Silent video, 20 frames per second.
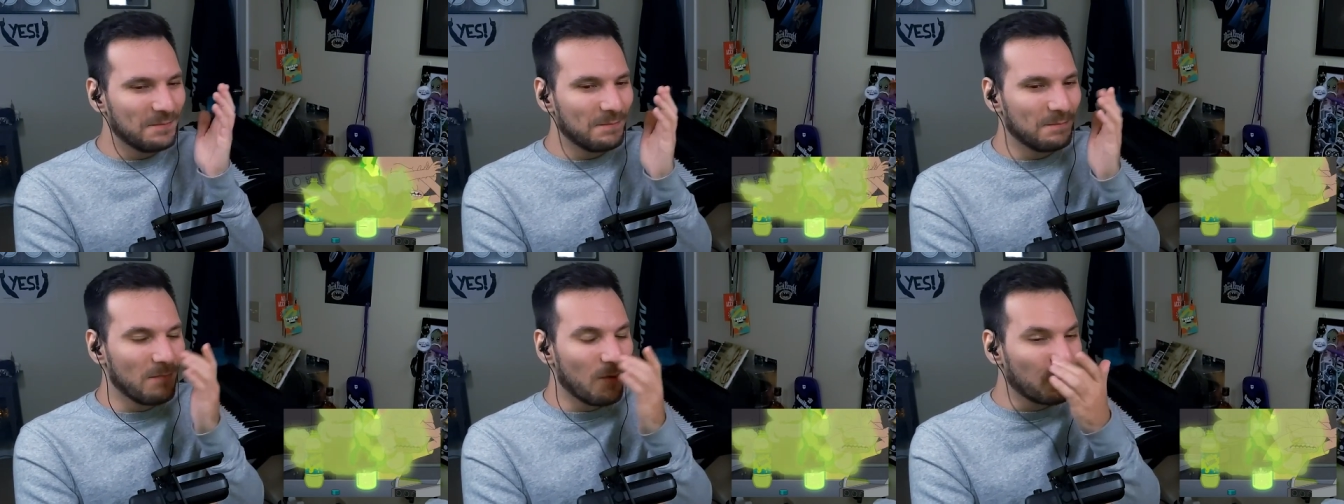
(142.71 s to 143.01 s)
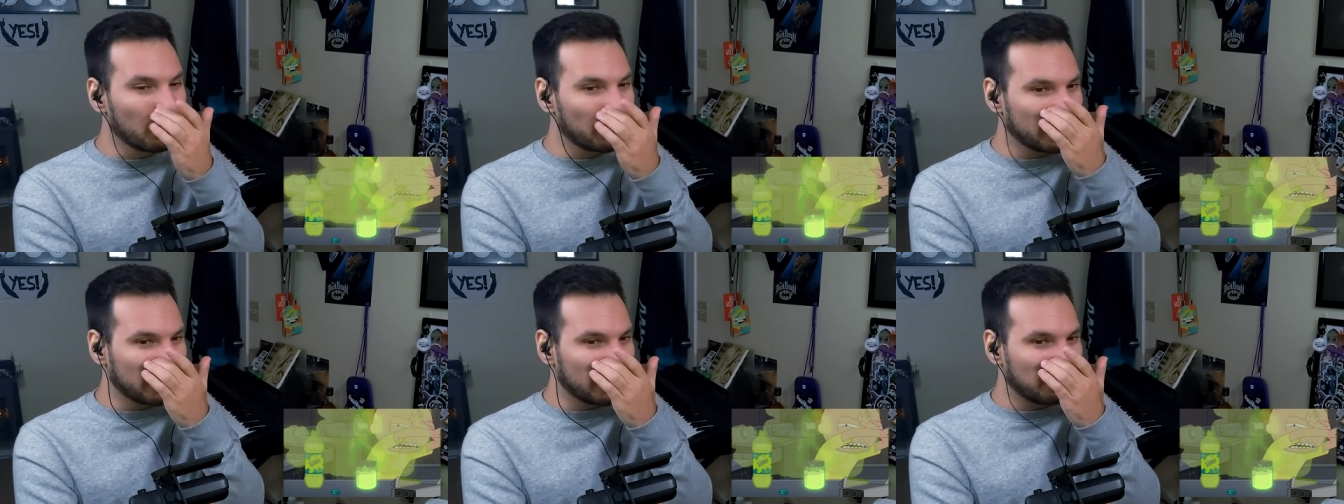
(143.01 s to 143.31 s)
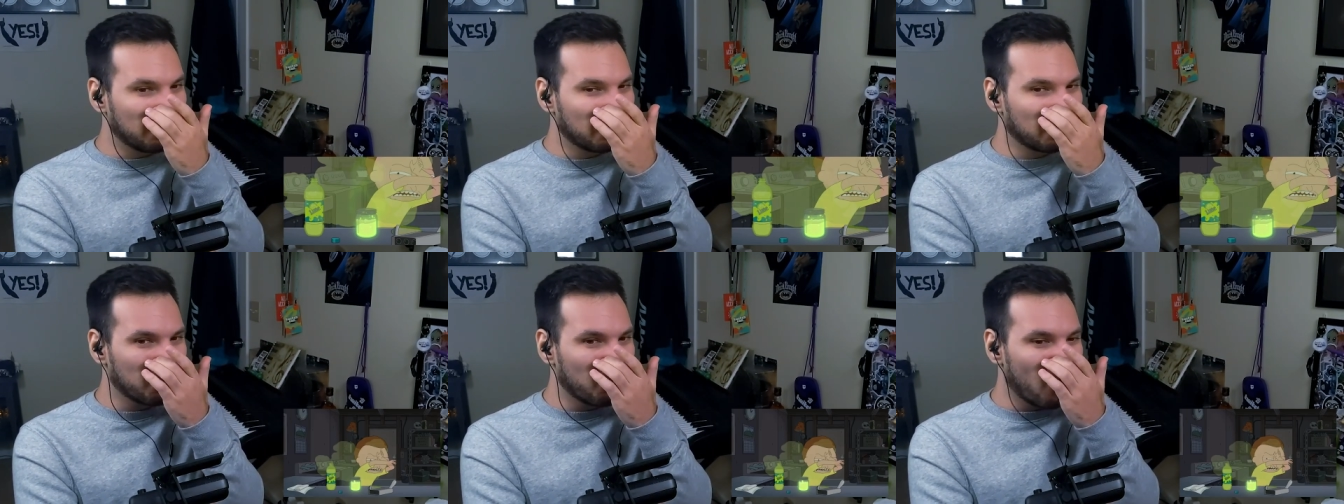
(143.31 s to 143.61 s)
Morty,
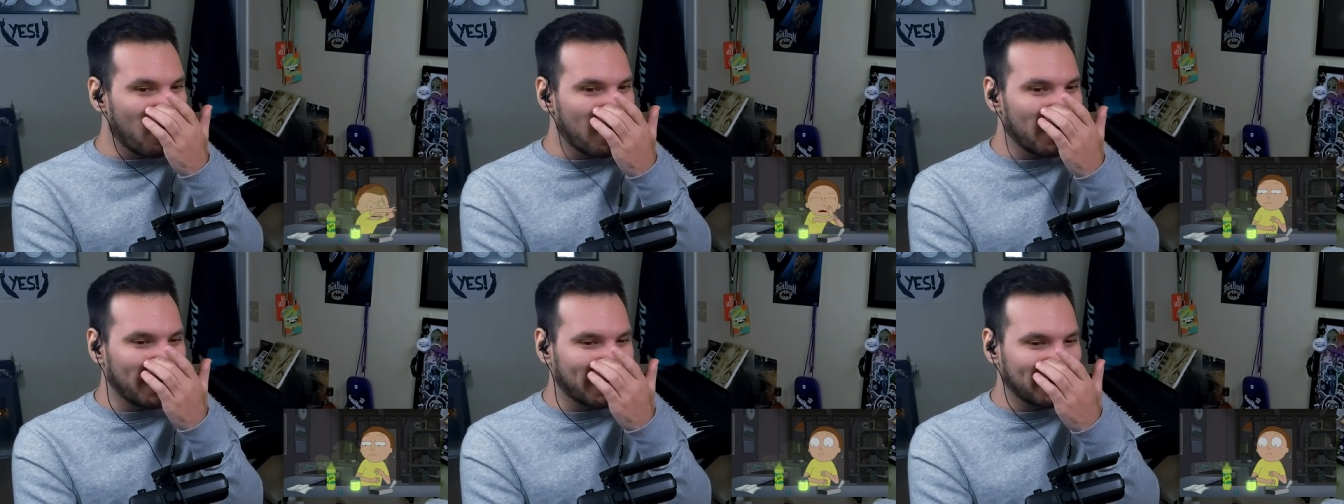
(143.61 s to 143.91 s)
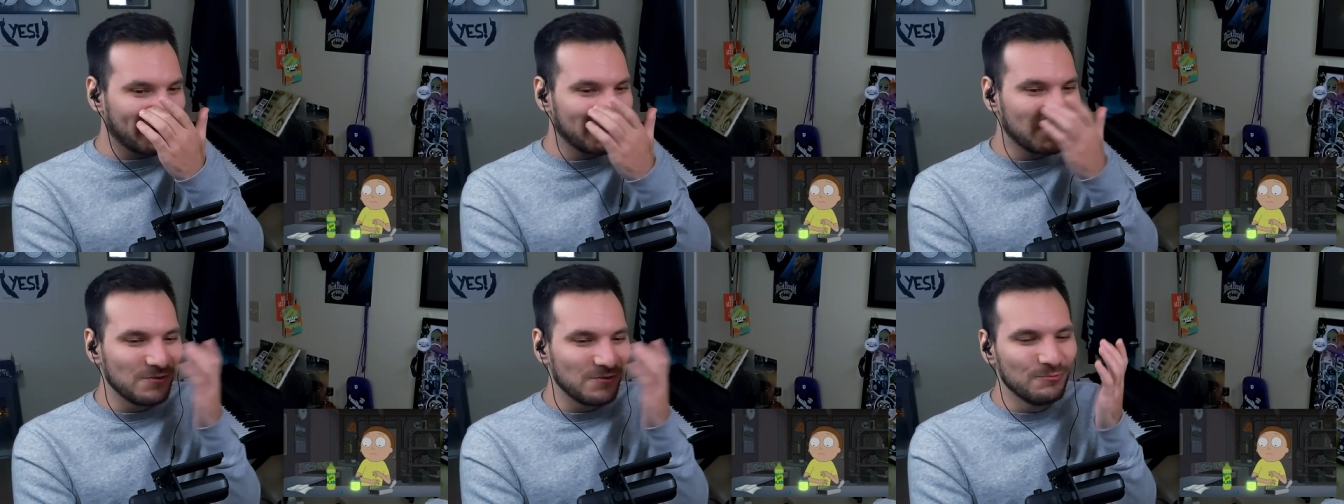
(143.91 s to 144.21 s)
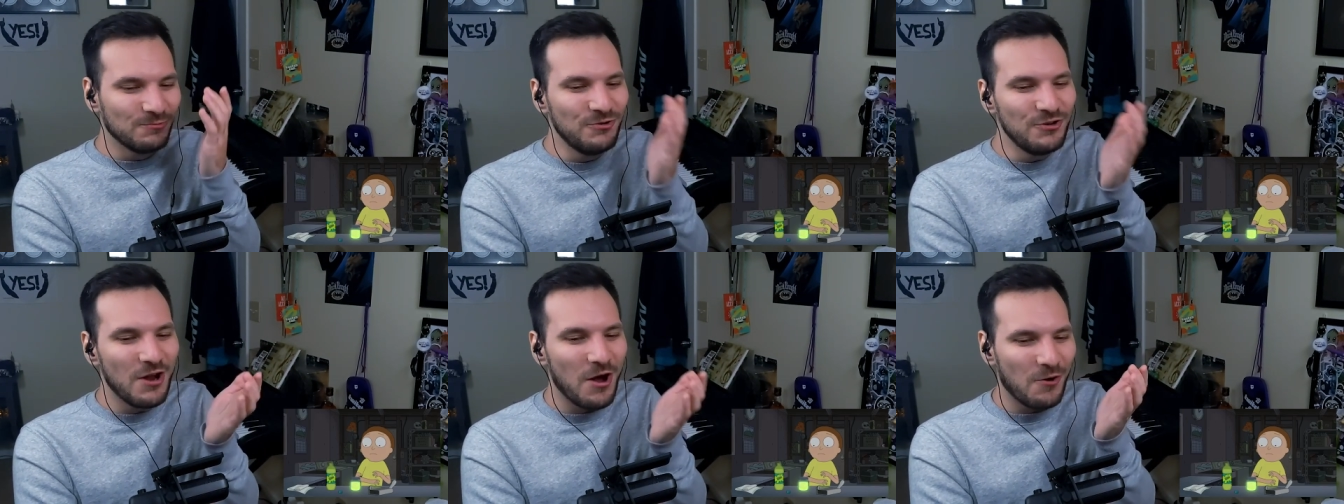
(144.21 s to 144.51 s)
why?
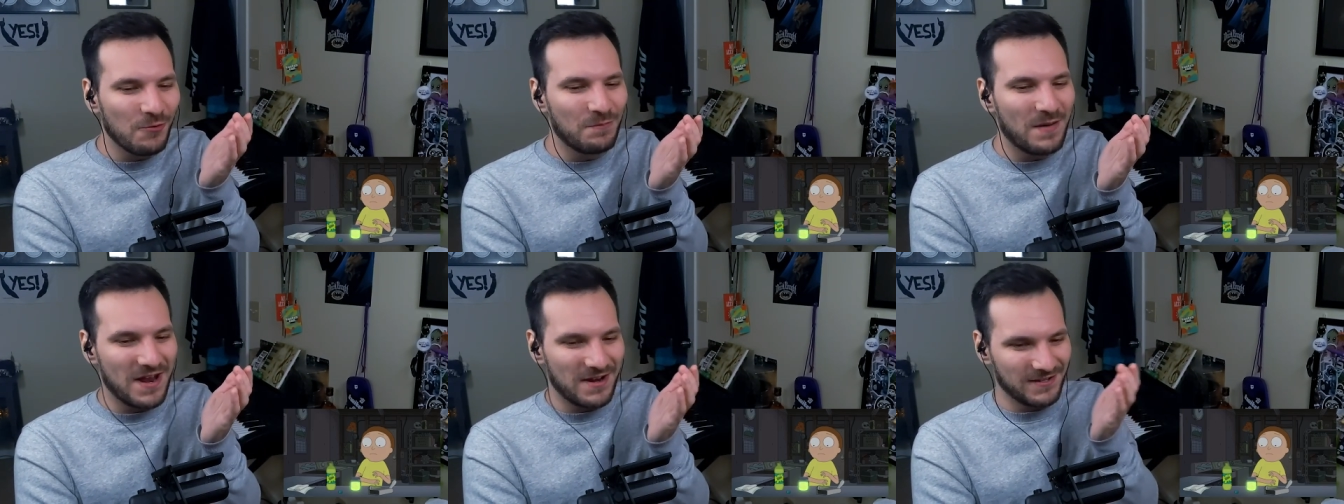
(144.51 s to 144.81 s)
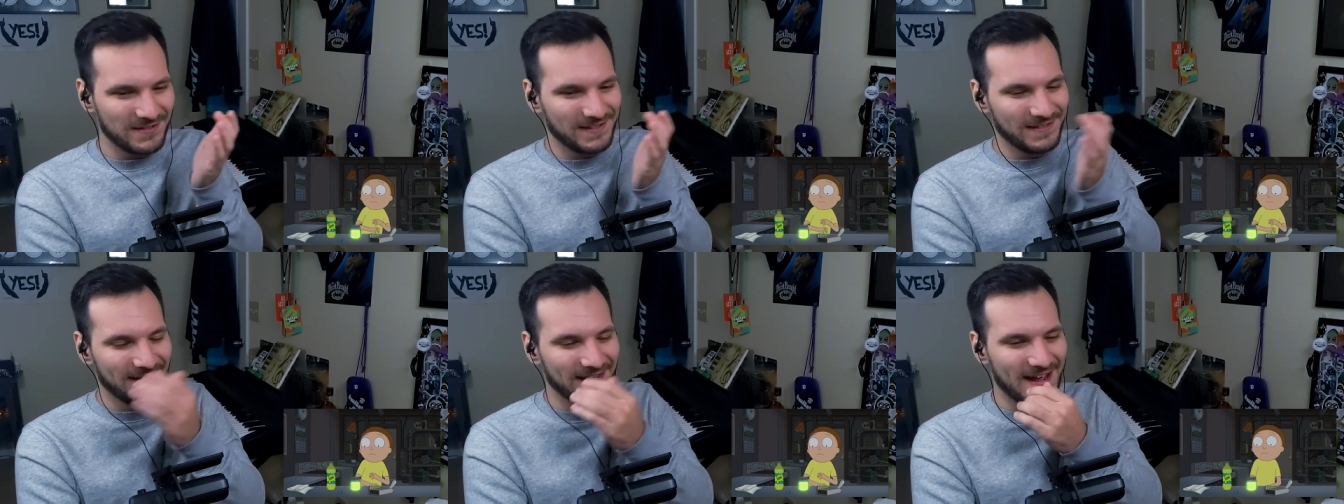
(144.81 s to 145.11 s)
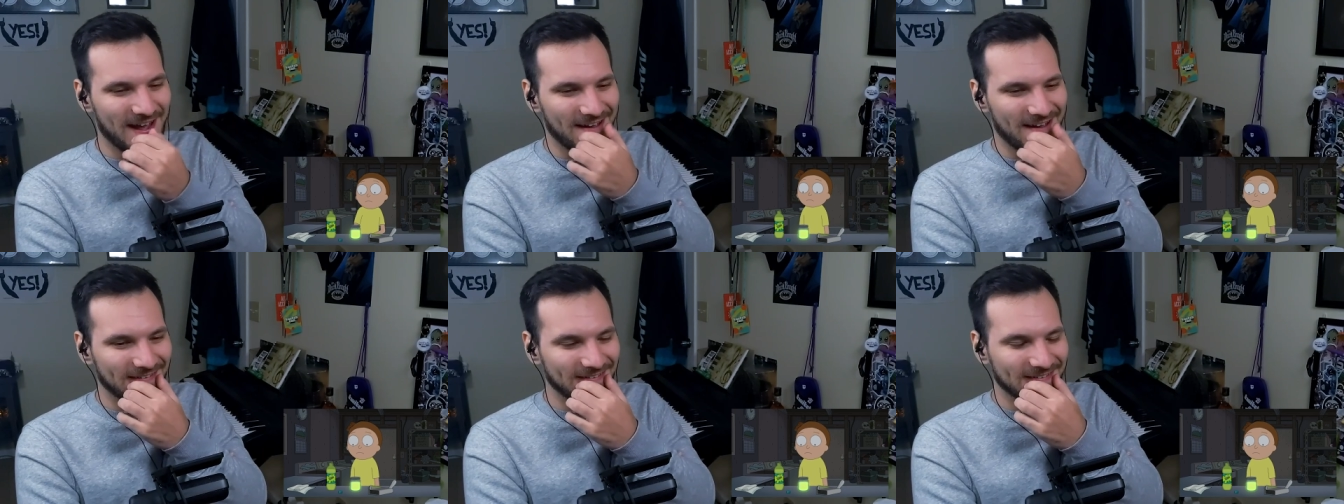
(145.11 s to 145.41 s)
You know better than
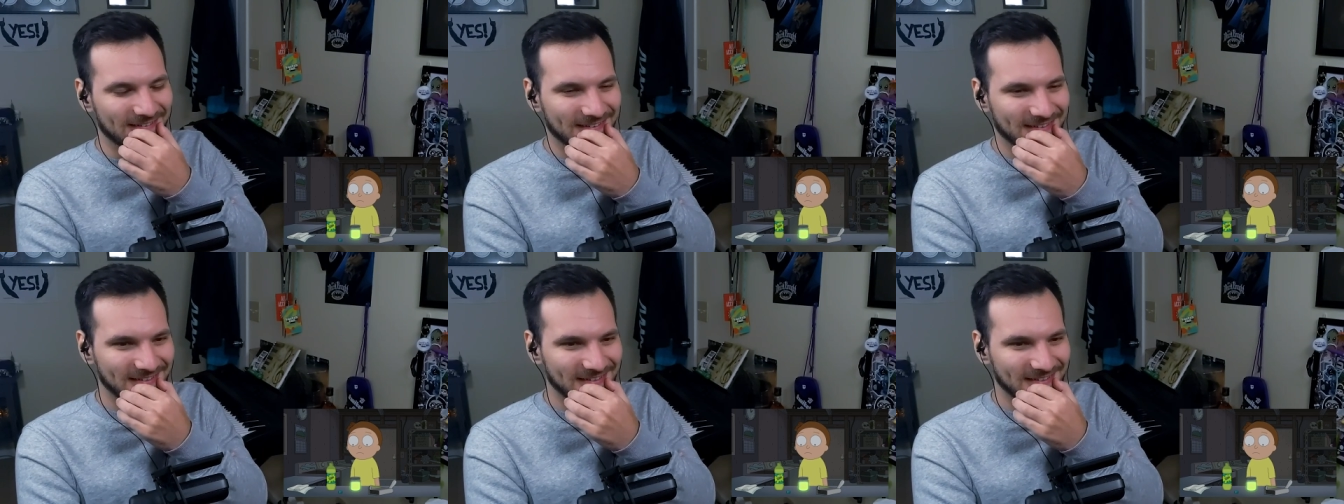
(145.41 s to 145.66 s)
that.